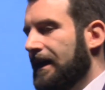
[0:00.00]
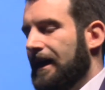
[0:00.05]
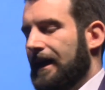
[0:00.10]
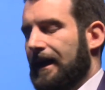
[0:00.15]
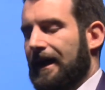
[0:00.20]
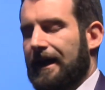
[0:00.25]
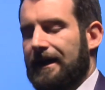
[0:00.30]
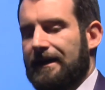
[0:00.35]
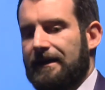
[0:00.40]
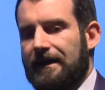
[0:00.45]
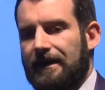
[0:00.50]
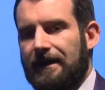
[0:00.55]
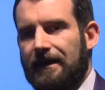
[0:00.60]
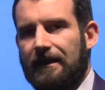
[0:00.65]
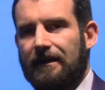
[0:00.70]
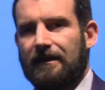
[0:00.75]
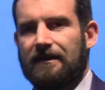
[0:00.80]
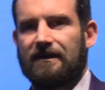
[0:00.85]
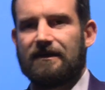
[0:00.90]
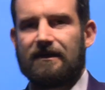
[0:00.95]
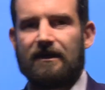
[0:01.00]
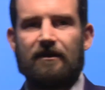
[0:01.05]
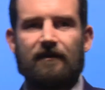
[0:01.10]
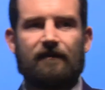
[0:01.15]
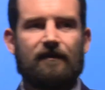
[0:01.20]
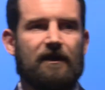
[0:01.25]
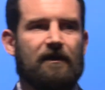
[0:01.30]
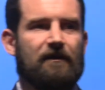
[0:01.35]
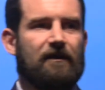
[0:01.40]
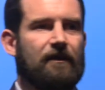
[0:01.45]
And he
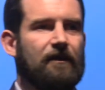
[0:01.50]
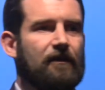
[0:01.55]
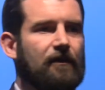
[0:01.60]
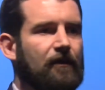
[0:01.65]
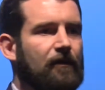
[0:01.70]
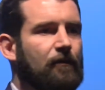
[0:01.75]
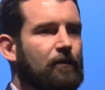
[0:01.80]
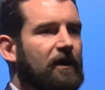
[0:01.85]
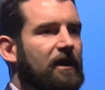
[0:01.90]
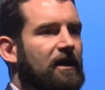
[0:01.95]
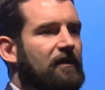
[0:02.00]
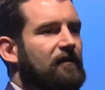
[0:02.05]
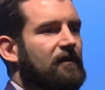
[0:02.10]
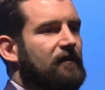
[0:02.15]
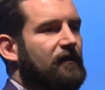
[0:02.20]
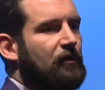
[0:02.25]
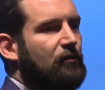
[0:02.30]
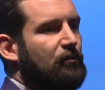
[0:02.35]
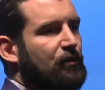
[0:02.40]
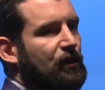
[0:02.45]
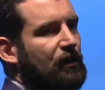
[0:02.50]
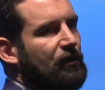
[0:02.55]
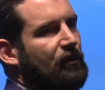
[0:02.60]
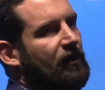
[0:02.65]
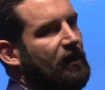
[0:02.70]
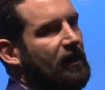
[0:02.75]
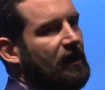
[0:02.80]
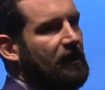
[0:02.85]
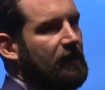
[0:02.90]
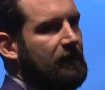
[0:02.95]
conceived the third wave of
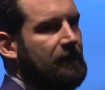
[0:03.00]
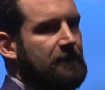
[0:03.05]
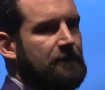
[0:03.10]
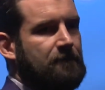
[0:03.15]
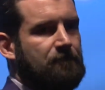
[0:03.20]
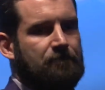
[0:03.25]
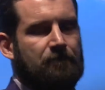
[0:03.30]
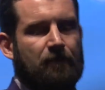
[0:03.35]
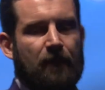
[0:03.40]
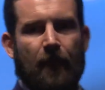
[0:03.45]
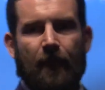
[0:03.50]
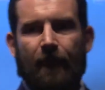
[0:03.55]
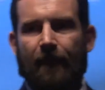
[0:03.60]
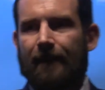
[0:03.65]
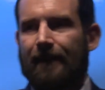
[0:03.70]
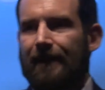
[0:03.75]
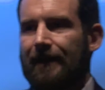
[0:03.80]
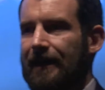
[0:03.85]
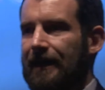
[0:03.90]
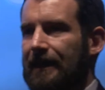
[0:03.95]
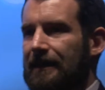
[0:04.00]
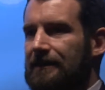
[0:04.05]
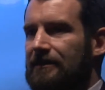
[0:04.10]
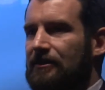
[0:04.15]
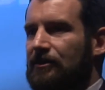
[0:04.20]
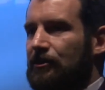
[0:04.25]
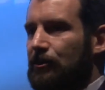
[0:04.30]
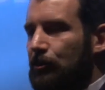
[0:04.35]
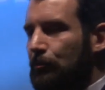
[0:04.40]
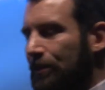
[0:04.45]
computing
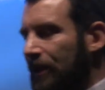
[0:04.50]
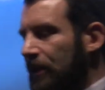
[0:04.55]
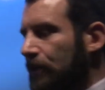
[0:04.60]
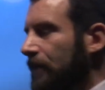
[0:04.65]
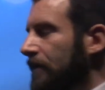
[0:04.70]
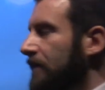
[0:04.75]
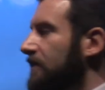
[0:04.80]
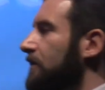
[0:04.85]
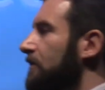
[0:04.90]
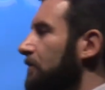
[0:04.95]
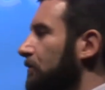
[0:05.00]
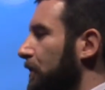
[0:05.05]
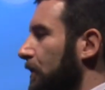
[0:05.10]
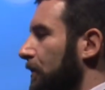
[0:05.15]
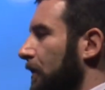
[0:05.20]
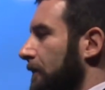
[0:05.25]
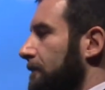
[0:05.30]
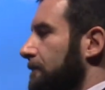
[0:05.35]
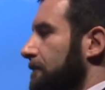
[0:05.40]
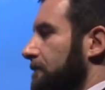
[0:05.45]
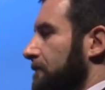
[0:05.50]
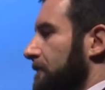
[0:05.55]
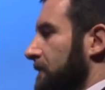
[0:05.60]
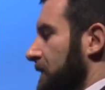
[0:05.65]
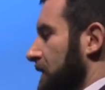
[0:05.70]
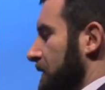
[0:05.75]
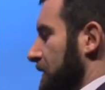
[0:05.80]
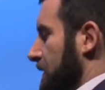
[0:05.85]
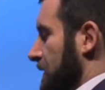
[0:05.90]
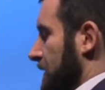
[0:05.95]
as ubiquitous computing.
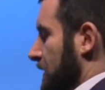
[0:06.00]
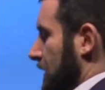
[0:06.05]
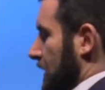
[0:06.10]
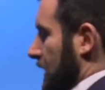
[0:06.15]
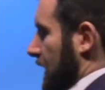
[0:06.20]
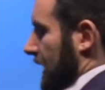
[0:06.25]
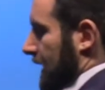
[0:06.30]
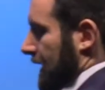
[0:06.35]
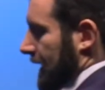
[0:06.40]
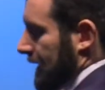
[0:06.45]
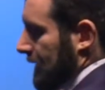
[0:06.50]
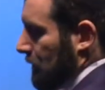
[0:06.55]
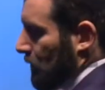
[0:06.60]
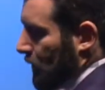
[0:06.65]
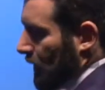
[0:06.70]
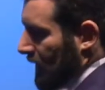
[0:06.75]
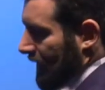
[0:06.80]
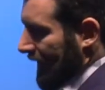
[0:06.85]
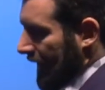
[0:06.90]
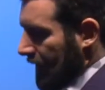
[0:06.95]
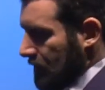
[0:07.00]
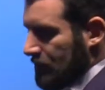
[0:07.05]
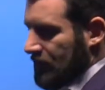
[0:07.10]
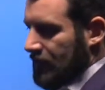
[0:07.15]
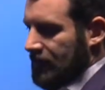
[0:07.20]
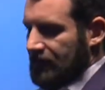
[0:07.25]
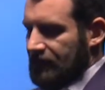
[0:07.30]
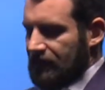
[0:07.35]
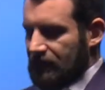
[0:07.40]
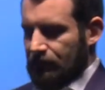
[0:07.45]
And what that
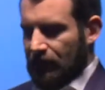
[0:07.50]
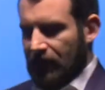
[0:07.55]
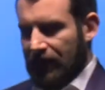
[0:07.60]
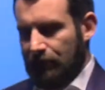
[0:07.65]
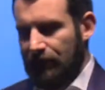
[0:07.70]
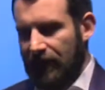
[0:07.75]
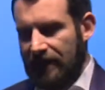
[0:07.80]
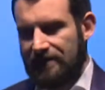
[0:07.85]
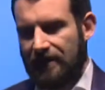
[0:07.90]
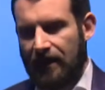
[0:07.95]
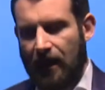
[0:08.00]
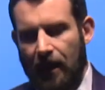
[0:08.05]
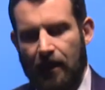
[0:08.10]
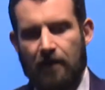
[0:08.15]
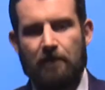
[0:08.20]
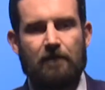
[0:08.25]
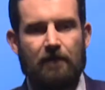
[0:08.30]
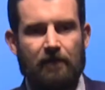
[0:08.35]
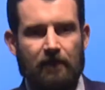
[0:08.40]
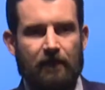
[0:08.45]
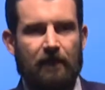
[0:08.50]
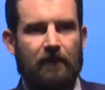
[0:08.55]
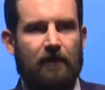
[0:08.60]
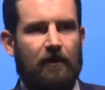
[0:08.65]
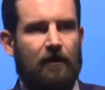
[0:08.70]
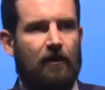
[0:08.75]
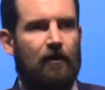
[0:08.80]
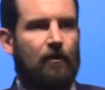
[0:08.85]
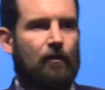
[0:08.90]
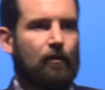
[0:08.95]
means, what it meant to him,
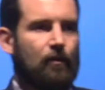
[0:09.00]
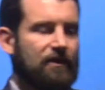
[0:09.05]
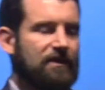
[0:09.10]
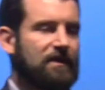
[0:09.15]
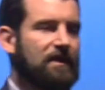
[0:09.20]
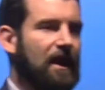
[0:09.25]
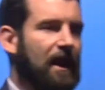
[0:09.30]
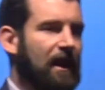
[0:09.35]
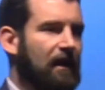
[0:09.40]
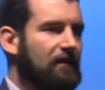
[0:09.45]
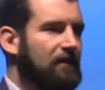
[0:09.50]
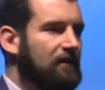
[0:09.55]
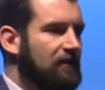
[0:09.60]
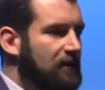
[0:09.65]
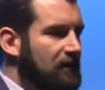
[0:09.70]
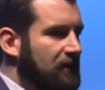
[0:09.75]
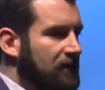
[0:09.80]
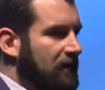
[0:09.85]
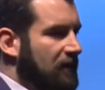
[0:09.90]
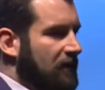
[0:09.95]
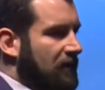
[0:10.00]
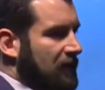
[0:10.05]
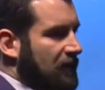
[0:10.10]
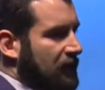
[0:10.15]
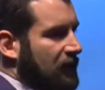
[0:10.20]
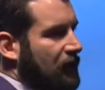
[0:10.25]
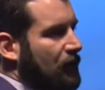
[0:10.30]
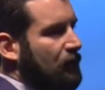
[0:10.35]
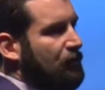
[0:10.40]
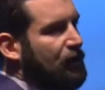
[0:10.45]
was that
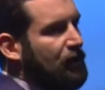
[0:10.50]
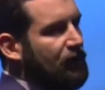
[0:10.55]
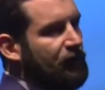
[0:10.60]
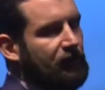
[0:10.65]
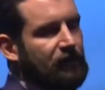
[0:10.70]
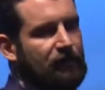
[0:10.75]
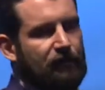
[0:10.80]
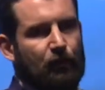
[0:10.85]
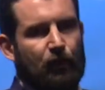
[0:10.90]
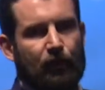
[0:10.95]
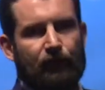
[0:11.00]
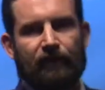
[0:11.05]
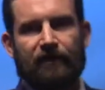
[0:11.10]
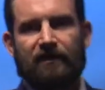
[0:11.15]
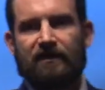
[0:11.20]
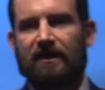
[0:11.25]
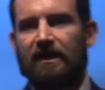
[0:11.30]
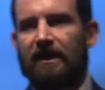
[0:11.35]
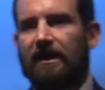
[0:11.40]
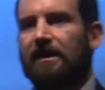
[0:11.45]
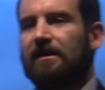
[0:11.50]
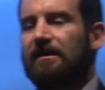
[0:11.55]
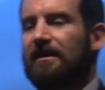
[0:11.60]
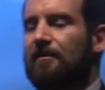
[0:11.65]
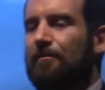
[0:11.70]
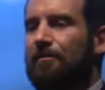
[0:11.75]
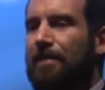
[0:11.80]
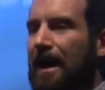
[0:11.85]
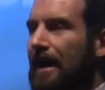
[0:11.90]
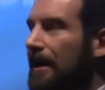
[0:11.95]
computers would recede into the
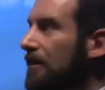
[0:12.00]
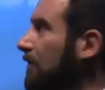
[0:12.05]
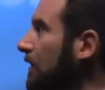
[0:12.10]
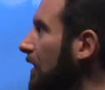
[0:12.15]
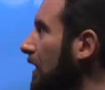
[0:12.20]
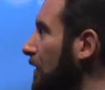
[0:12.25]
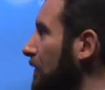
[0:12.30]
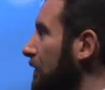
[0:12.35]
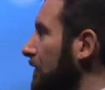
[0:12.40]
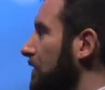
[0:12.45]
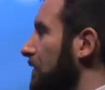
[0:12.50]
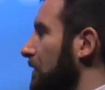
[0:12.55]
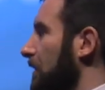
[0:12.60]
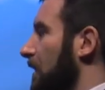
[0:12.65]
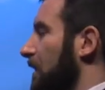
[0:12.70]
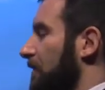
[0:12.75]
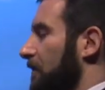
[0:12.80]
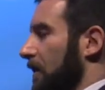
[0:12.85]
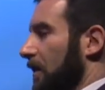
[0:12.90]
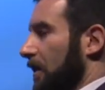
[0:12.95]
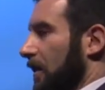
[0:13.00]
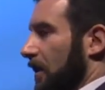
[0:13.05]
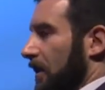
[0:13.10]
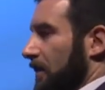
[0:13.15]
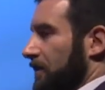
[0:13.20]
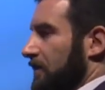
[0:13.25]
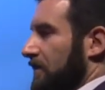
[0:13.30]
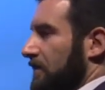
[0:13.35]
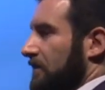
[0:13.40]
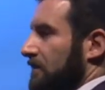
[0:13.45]
background of our
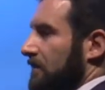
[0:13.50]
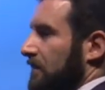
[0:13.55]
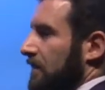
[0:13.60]
lives.